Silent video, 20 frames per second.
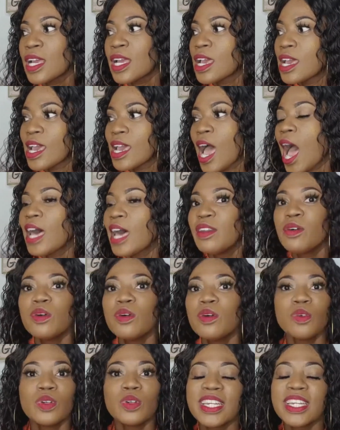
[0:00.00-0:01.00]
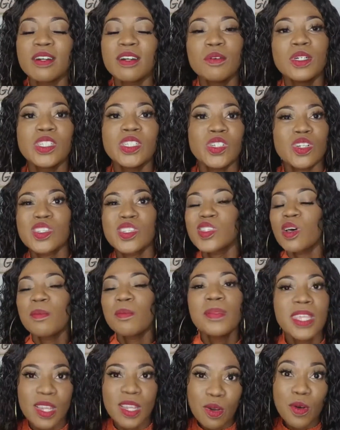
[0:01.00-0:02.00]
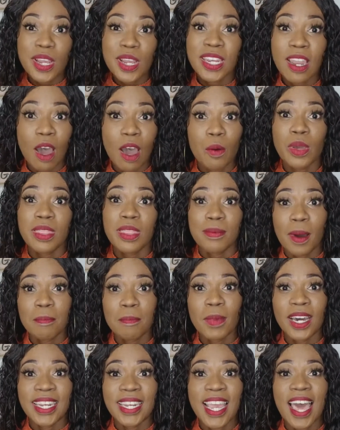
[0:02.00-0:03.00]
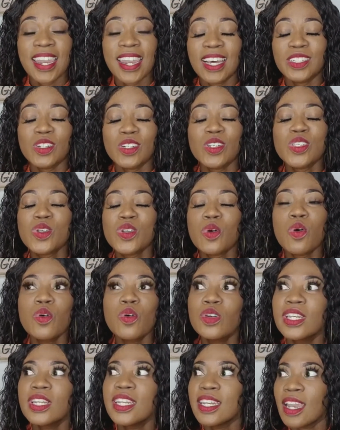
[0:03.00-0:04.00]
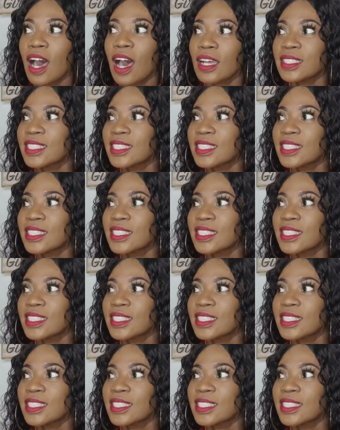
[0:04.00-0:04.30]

I don't know. There was just something going on with my body, and I just could not.